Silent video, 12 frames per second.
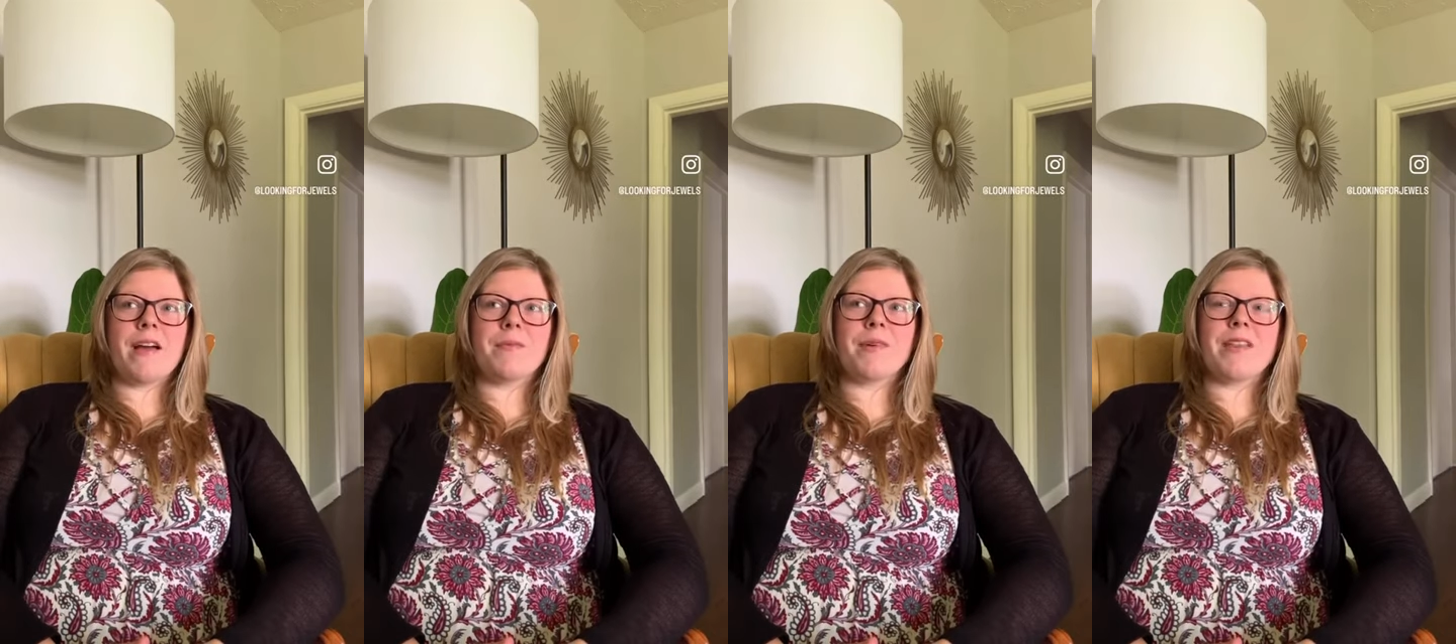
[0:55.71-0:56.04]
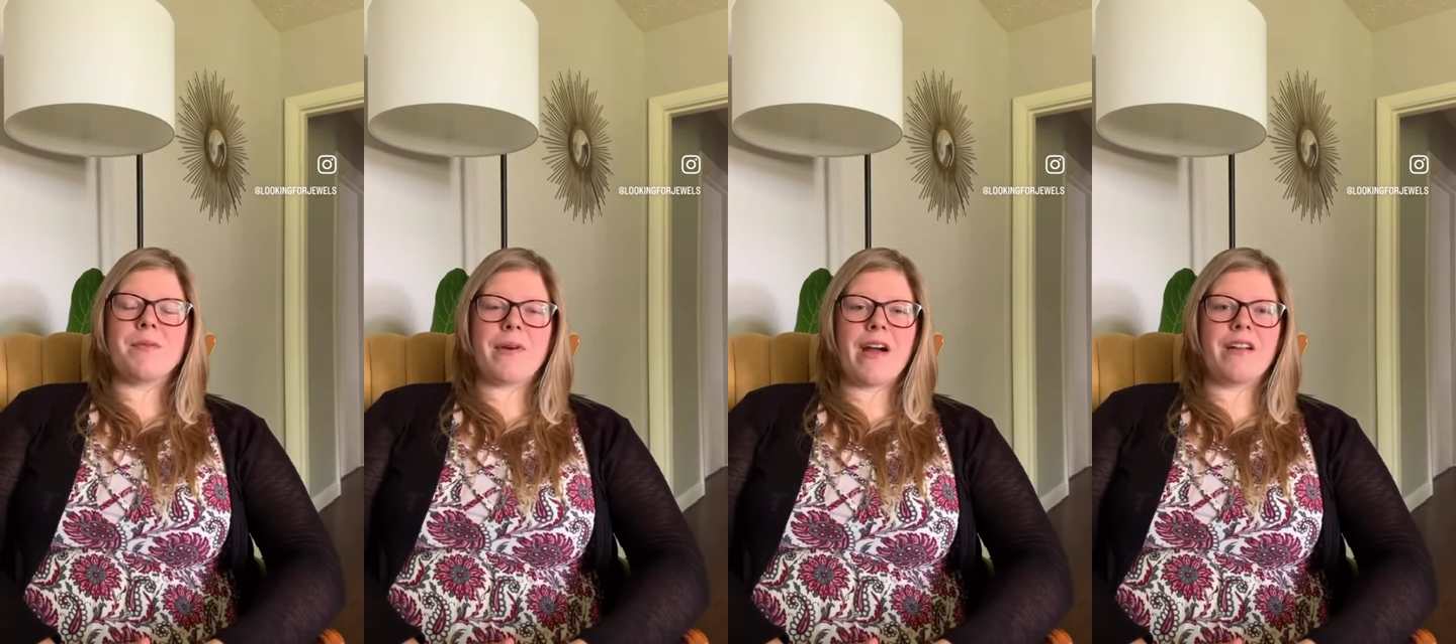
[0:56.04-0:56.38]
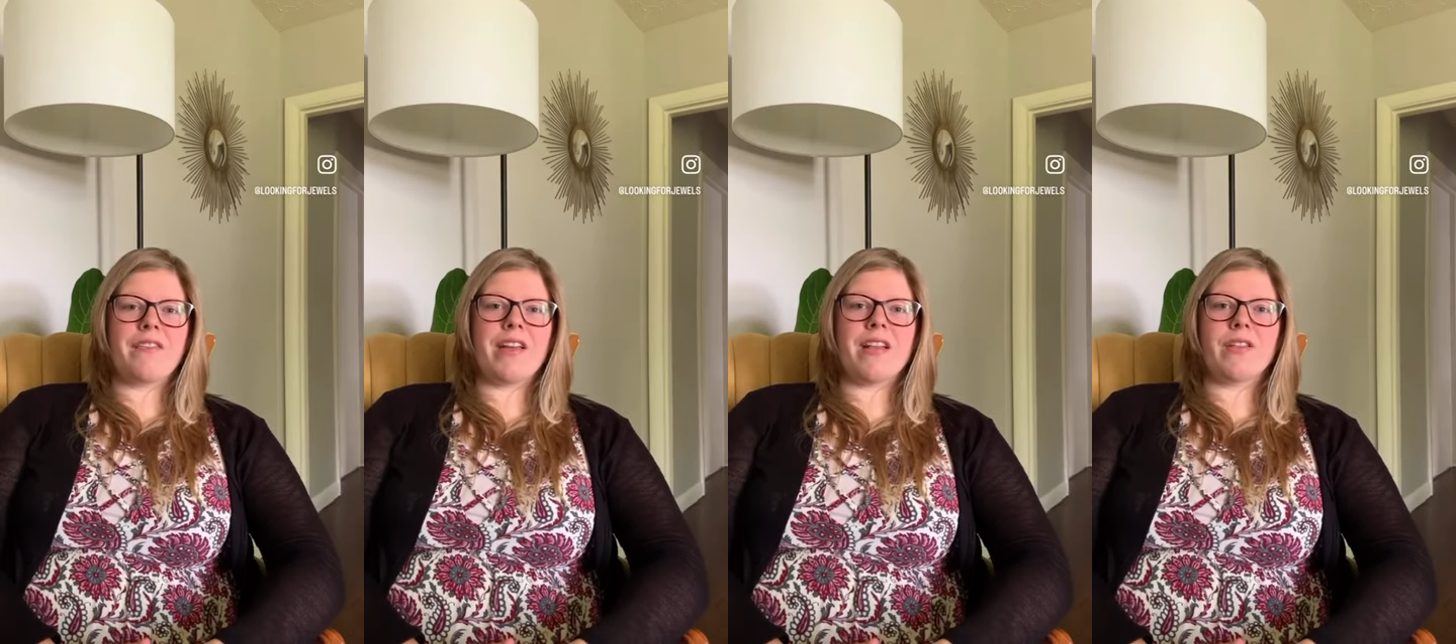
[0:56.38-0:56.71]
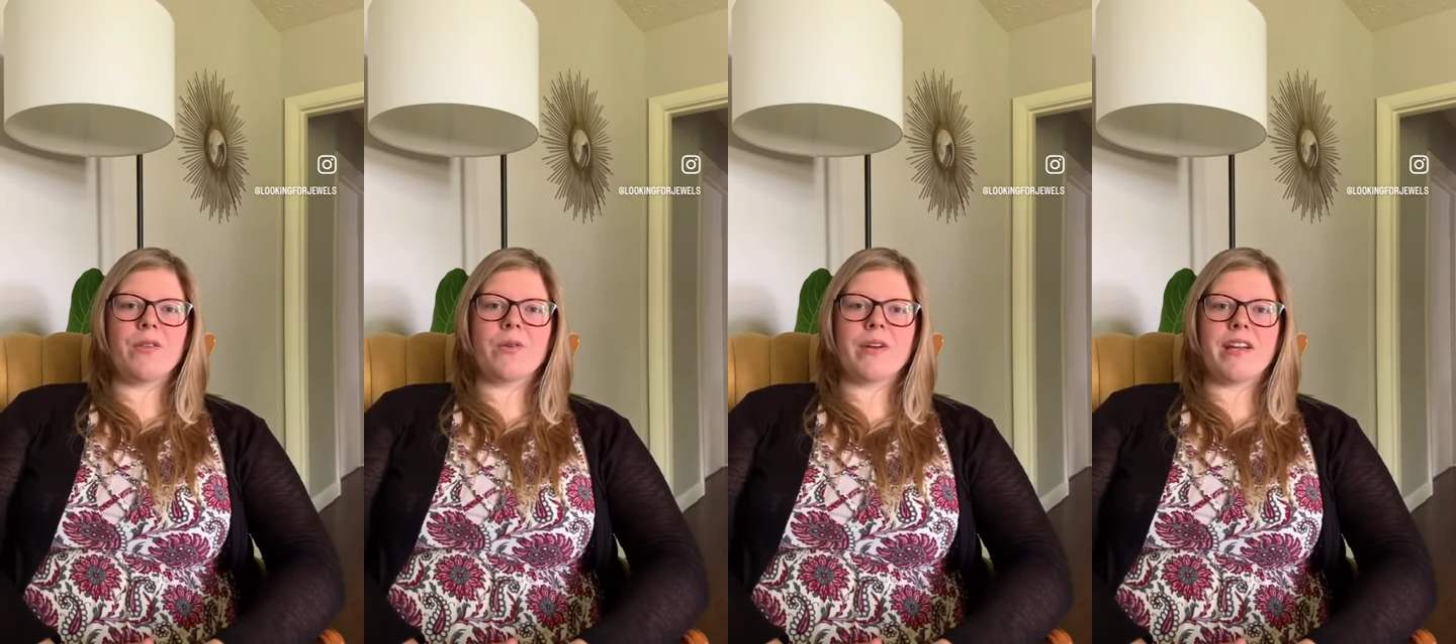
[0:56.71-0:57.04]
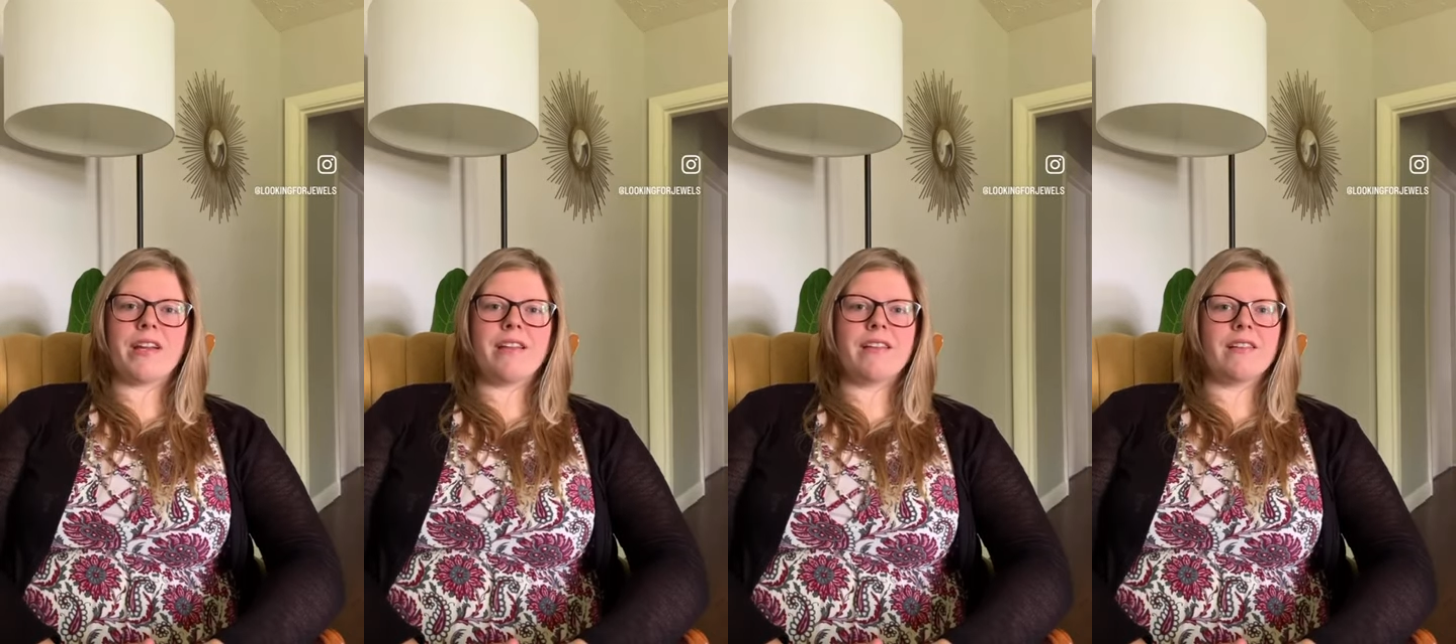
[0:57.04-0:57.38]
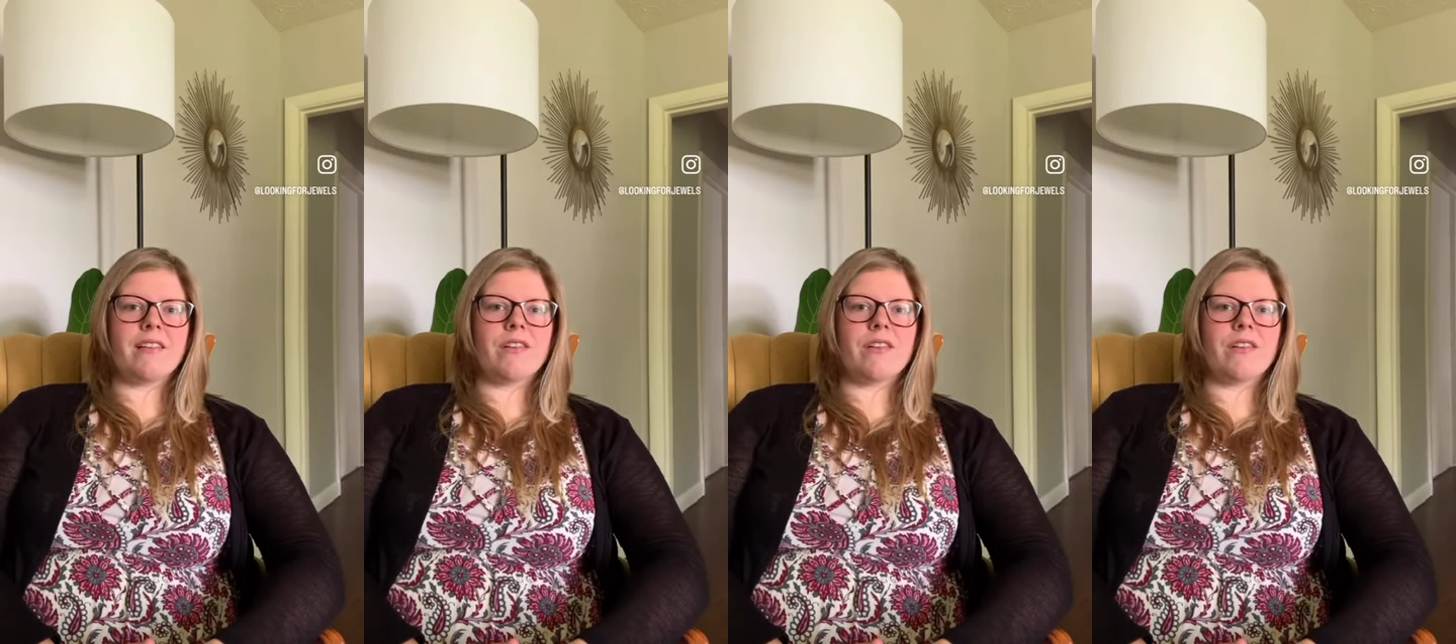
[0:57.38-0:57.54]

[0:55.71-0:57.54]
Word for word: I'm really proud of it and Lori